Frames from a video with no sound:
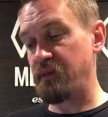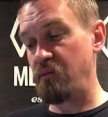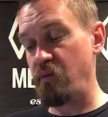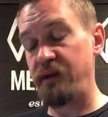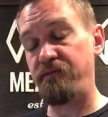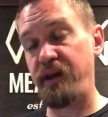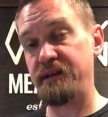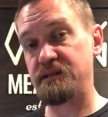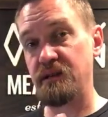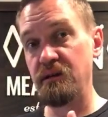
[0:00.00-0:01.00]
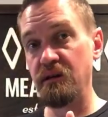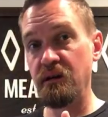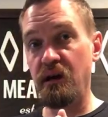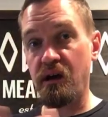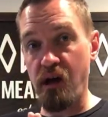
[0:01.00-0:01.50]
Renfest
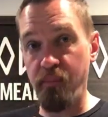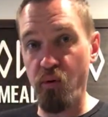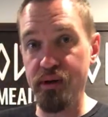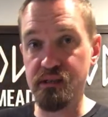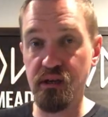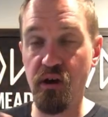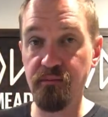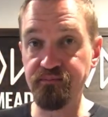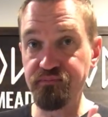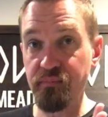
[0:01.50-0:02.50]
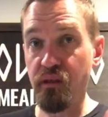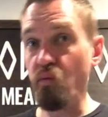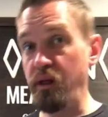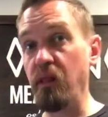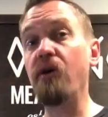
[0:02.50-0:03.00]
a couple weeks ago.
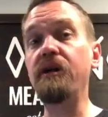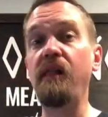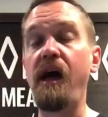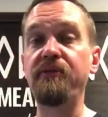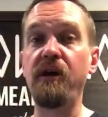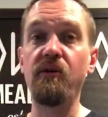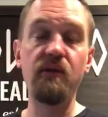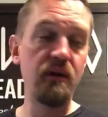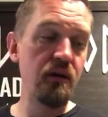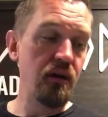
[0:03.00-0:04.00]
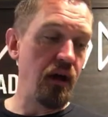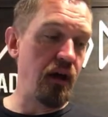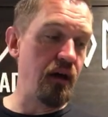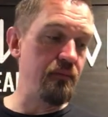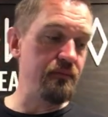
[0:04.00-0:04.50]
We learned a lot, though,
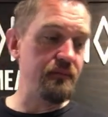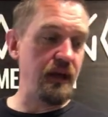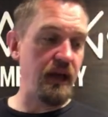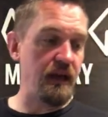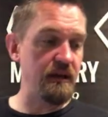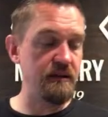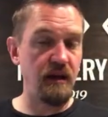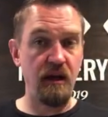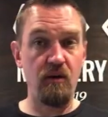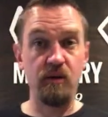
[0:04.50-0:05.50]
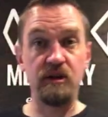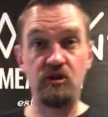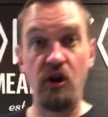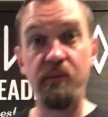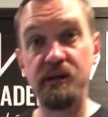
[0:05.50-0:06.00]
and we're
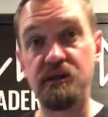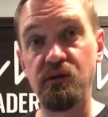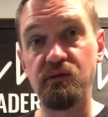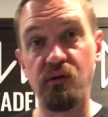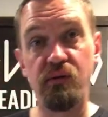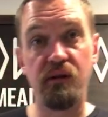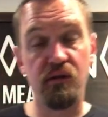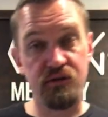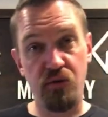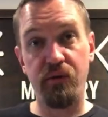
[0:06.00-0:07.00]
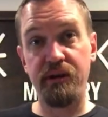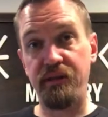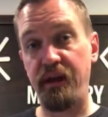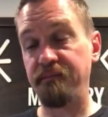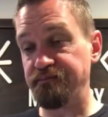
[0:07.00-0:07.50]
determined to do a little touring
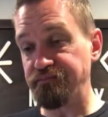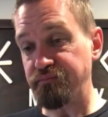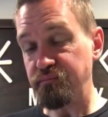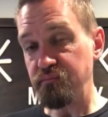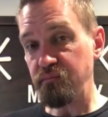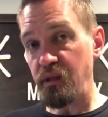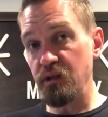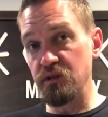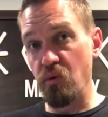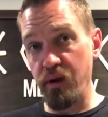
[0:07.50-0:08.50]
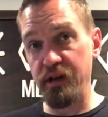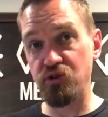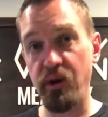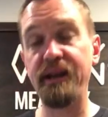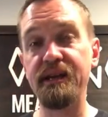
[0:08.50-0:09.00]
thing. So we're going to
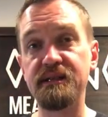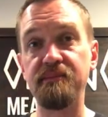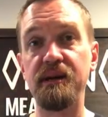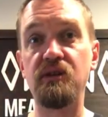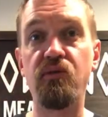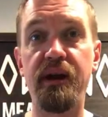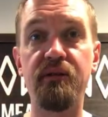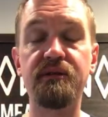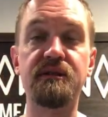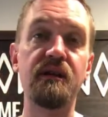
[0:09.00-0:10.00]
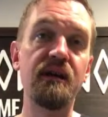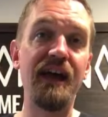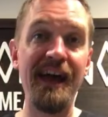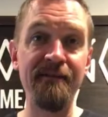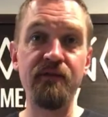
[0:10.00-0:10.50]
try to get some mead creators
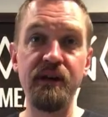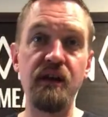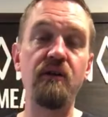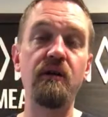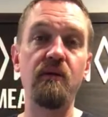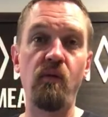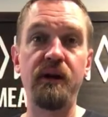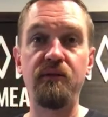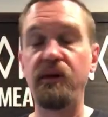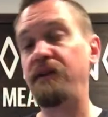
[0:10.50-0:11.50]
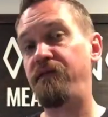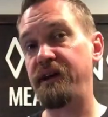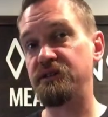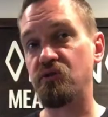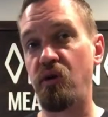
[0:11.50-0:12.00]
every year at one of the
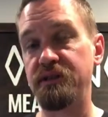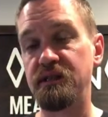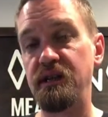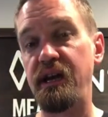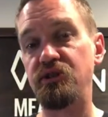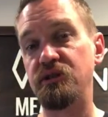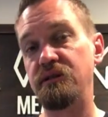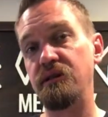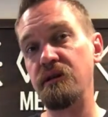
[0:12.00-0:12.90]
Renfests across the nation.